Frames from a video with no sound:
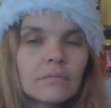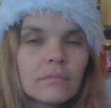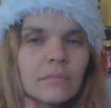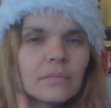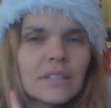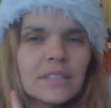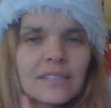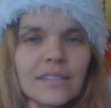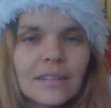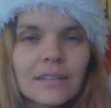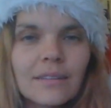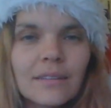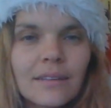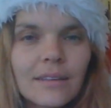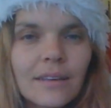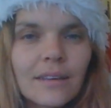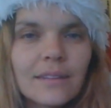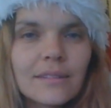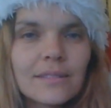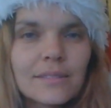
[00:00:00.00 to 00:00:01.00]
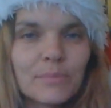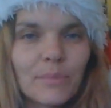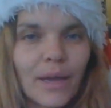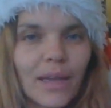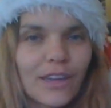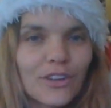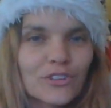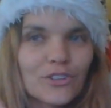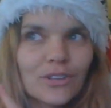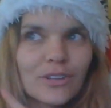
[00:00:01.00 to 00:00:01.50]
listening to the kids,
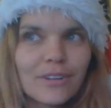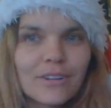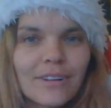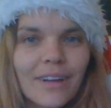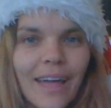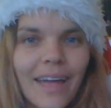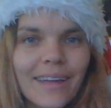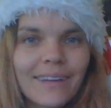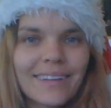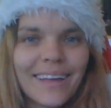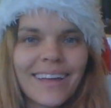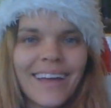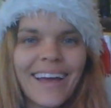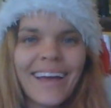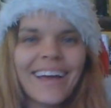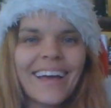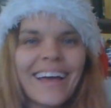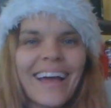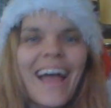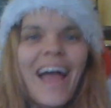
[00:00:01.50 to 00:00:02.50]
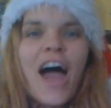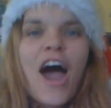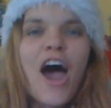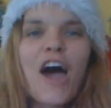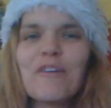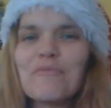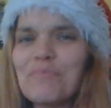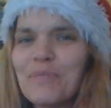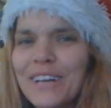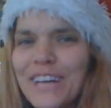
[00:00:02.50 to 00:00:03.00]
making sure they're okay.
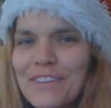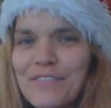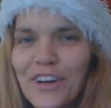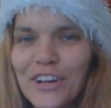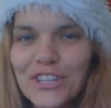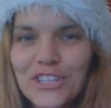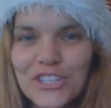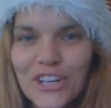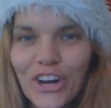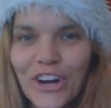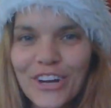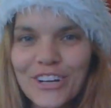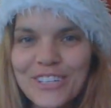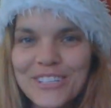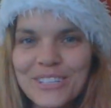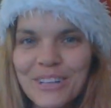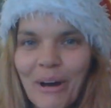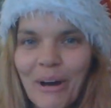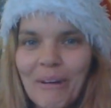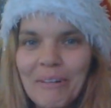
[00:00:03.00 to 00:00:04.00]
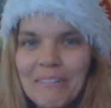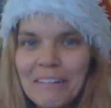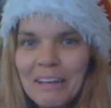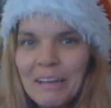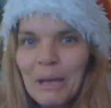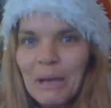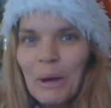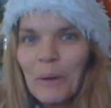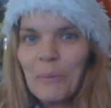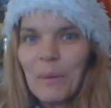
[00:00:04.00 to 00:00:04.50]
I'm putting him in charge, so
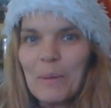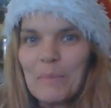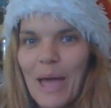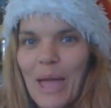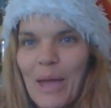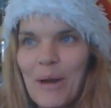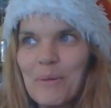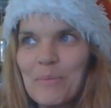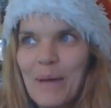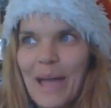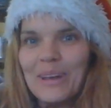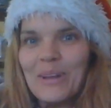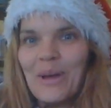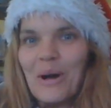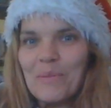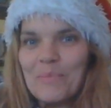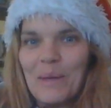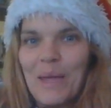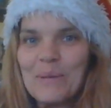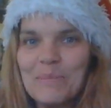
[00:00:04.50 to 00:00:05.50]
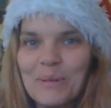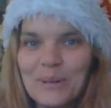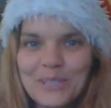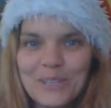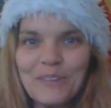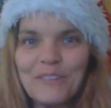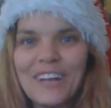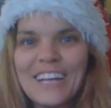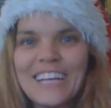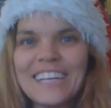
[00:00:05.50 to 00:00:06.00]
we may or may not be able
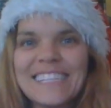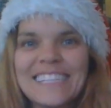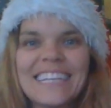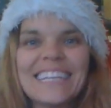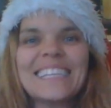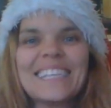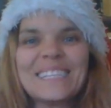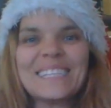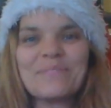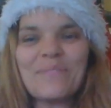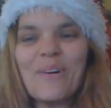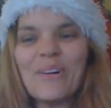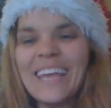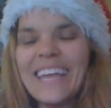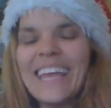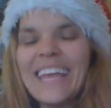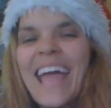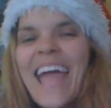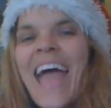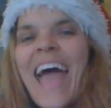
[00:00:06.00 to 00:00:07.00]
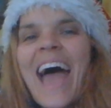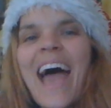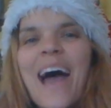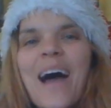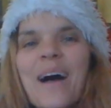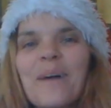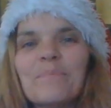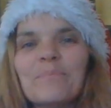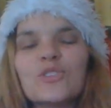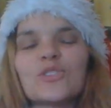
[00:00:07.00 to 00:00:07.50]
to finish this morning.
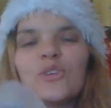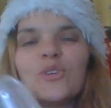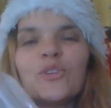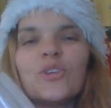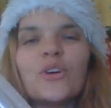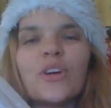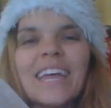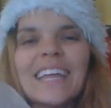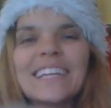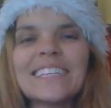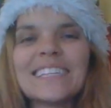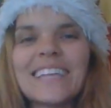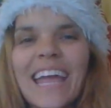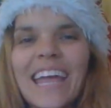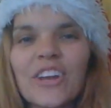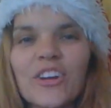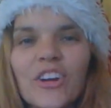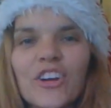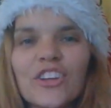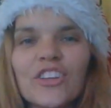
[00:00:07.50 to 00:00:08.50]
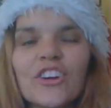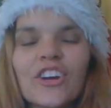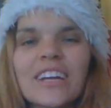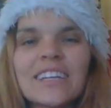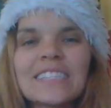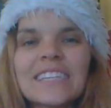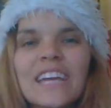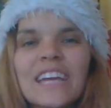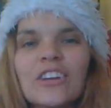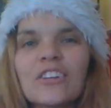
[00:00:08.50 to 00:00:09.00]
So your container
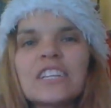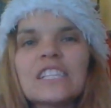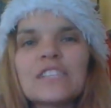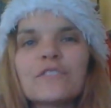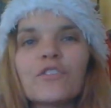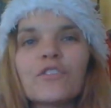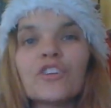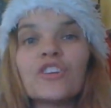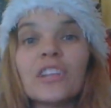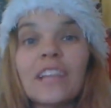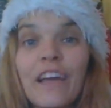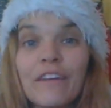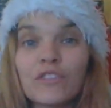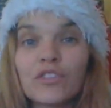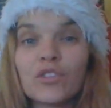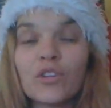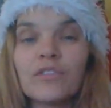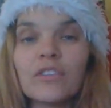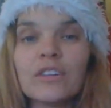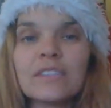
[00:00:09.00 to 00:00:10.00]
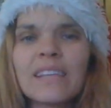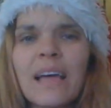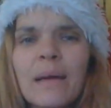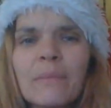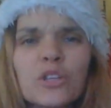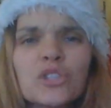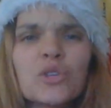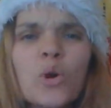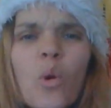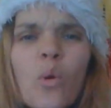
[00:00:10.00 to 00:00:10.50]
is for your leftovers. Now, I'm
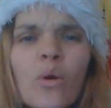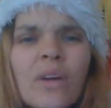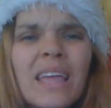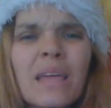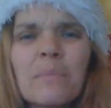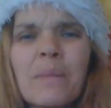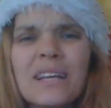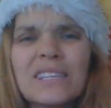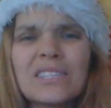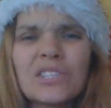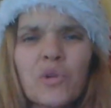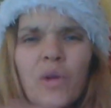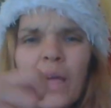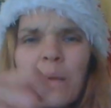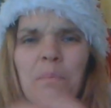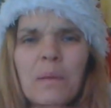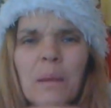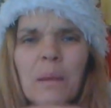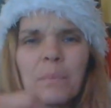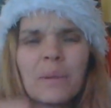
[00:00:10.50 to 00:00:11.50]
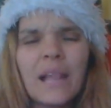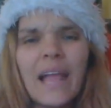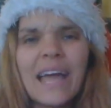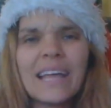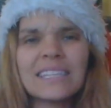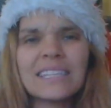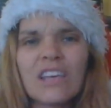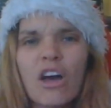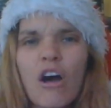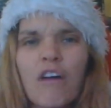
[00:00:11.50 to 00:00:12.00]
not talking about scraping
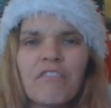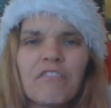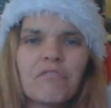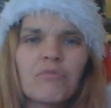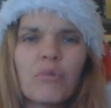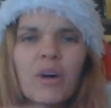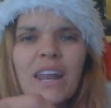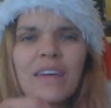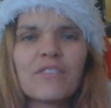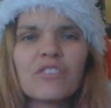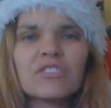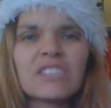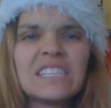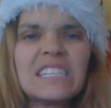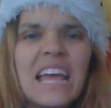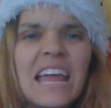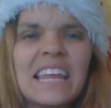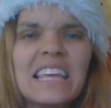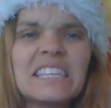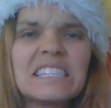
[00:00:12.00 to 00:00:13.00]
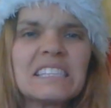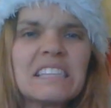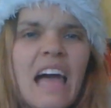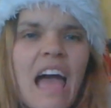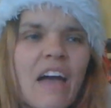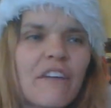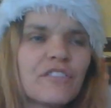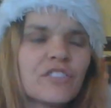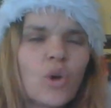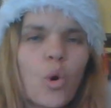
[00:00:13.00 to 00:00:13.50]
plates off whatever is nanny's
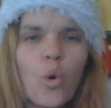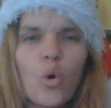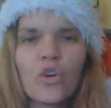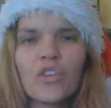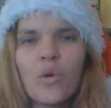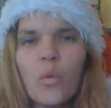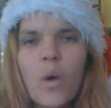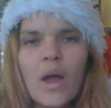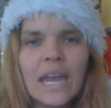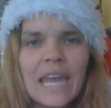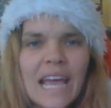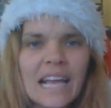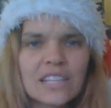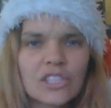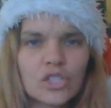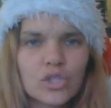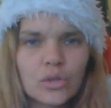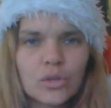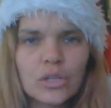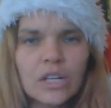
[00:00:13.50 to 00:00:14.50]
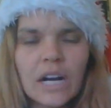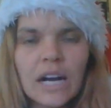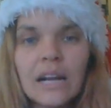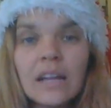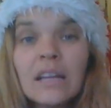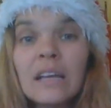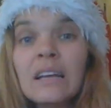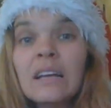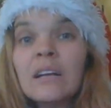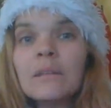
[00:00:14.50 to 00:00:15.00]
left or the one next
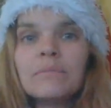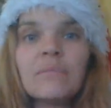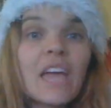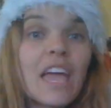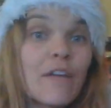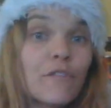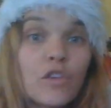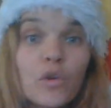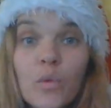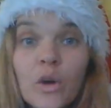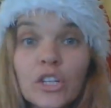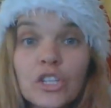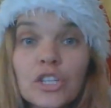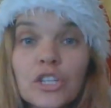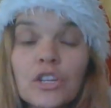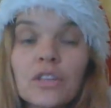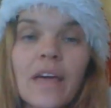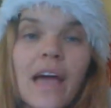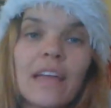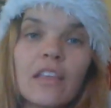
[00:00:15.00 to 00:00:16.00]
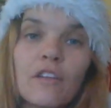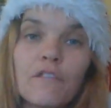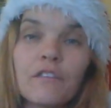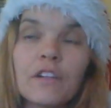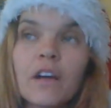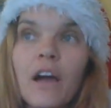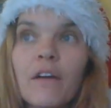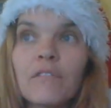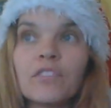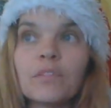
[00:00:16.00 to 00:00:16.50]
door. If you want to do that and you
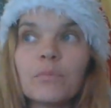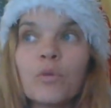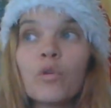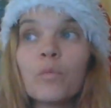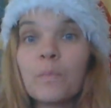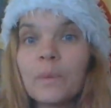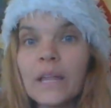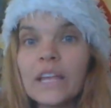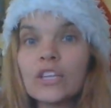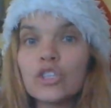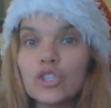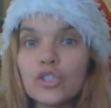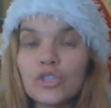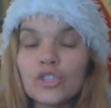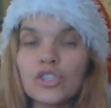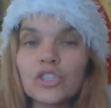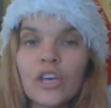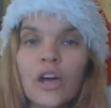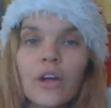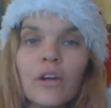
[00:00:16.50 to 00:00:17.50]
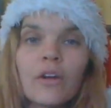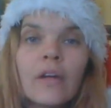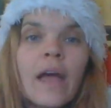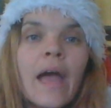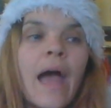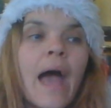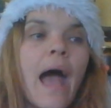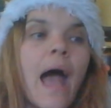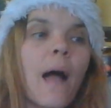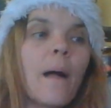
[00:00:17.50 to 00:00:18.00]
feel comfortable, please do so.
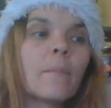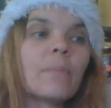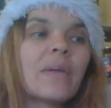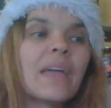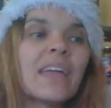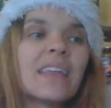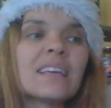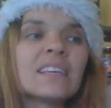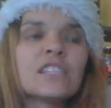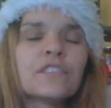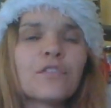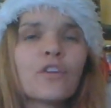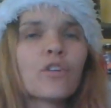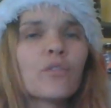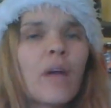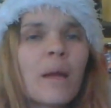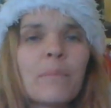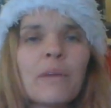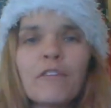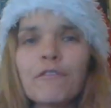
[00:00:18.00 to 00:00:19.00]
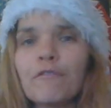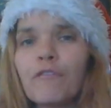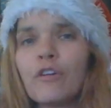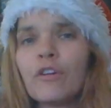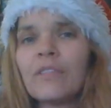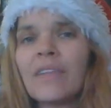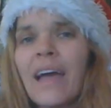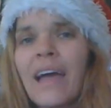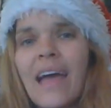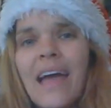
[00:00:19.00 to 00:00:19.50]
It is for grabbing
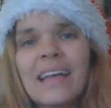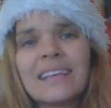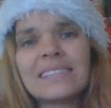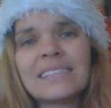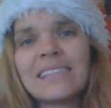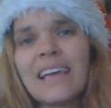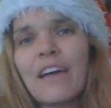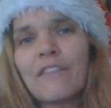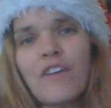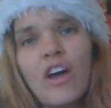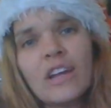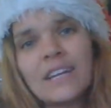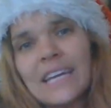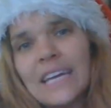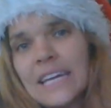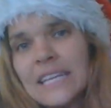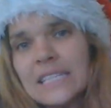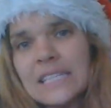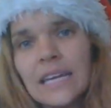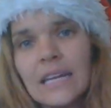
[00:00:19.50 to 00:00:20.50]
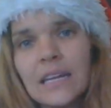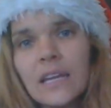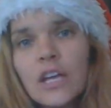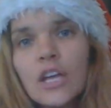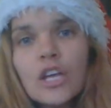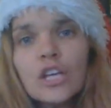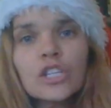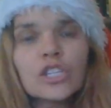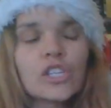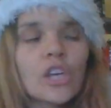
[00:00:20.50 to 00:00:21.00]
food that is left uneaten.
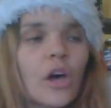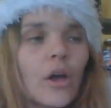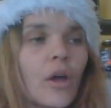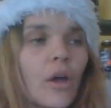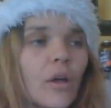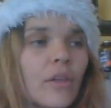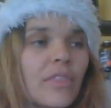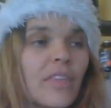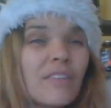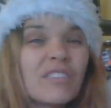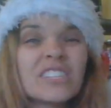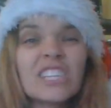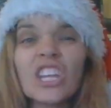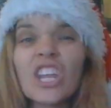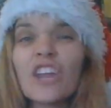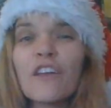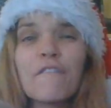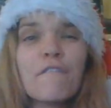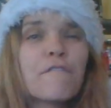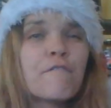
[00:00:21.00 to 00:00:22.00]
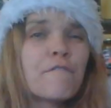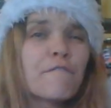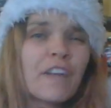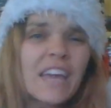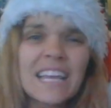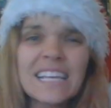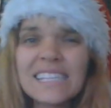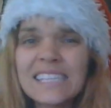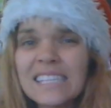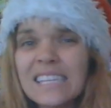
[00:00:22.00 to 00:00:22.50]
So there's a lot of
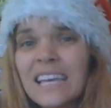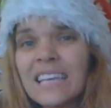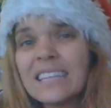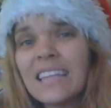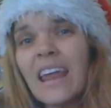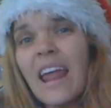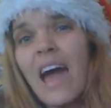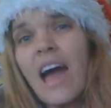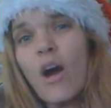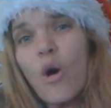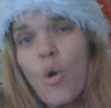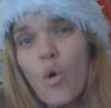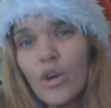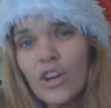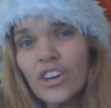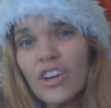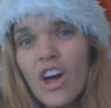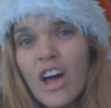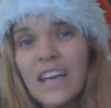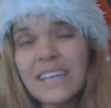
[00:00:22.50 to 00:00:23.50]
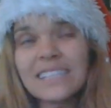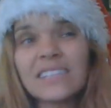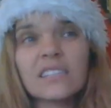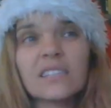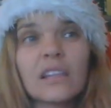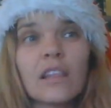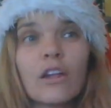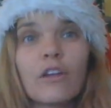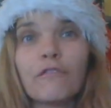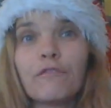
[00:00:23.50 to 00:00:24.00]
feasts that are organized. There's
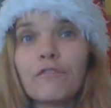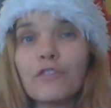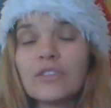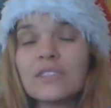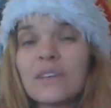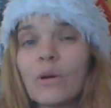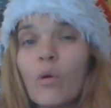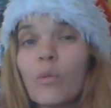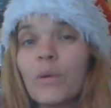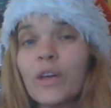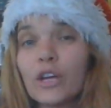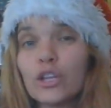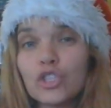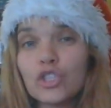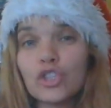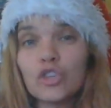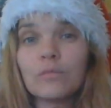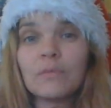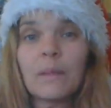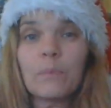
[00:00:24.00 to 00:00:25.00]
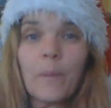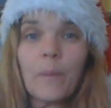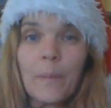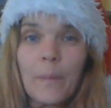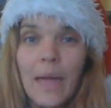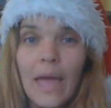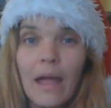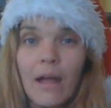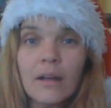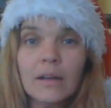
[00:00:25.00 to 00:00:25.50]
a lot of foods that will be consumed and
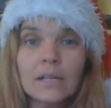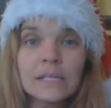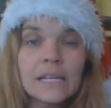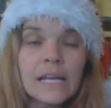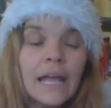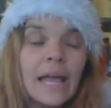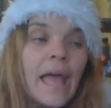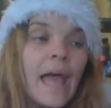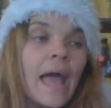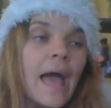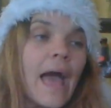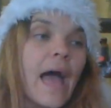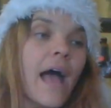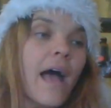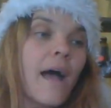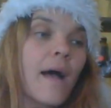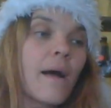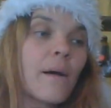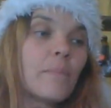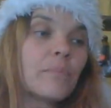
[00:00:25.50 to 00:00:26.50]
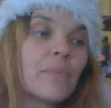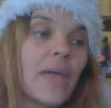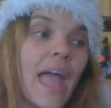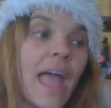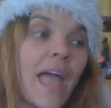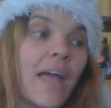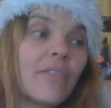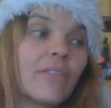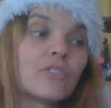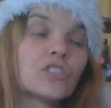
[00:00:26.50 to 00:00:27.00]
prepared.
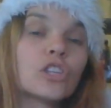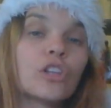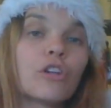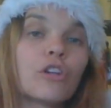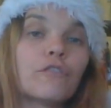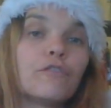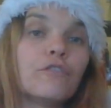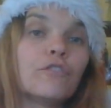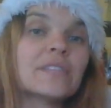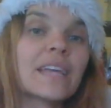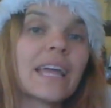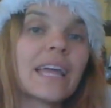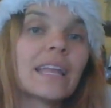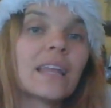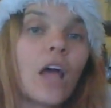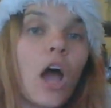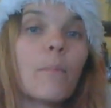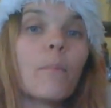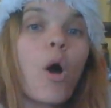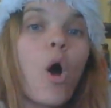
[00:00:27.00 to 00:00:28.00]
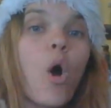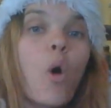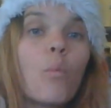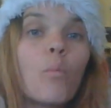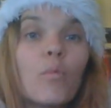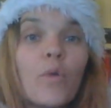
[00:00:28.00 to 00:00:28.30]
And there's a lot of foods that can come home